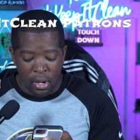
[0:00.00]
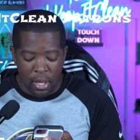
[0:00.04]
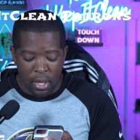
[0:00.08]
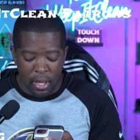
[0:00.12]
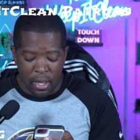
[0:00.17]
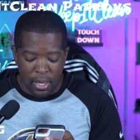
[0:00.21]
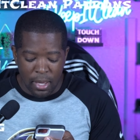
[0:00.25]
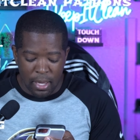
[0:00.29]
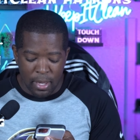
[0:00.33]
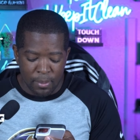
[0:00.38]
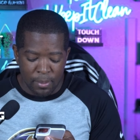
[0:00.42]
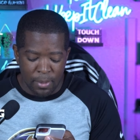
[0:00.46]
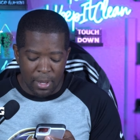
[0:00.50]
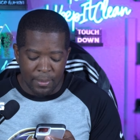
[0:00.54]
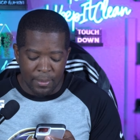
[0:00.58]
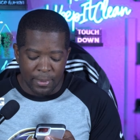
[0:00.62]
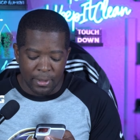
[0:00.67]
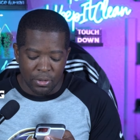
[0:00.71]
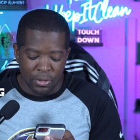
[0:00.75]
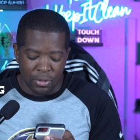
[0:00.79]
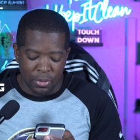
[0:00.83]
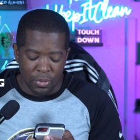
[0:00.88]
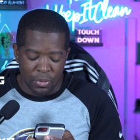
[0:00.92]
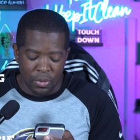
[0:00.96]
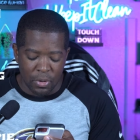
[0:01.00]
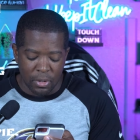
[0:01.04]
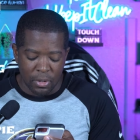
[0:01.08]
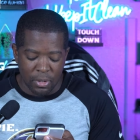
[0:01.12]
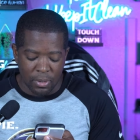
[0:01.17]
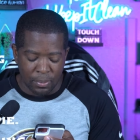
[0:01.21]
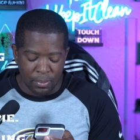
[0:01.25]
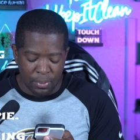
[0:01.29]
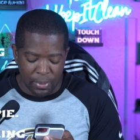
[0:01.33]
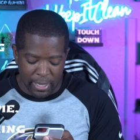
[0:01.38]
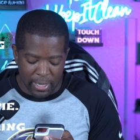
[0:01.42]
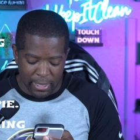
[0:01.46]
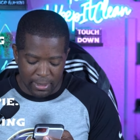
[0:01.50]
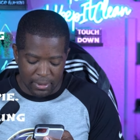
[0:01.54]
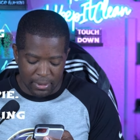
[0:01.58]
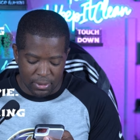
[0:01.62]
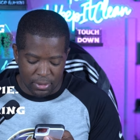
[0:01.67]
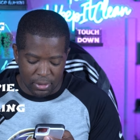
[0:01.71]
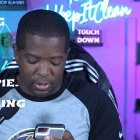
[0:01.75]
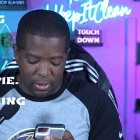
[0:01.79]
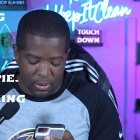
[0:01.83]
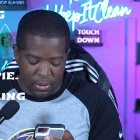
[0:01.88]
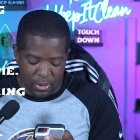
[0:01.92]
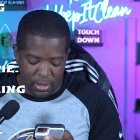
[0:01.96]
uh, and maybe two on the
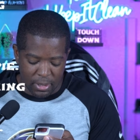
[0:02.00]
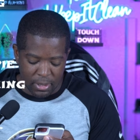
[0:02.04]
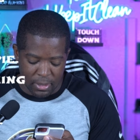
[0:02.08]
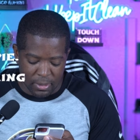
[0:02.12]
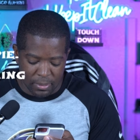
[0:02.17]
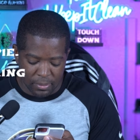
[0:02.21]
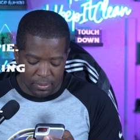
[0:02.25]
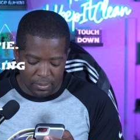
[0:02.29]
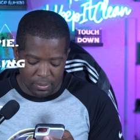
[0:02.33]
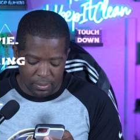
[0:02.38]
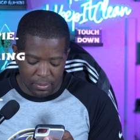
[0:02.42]
practice squad?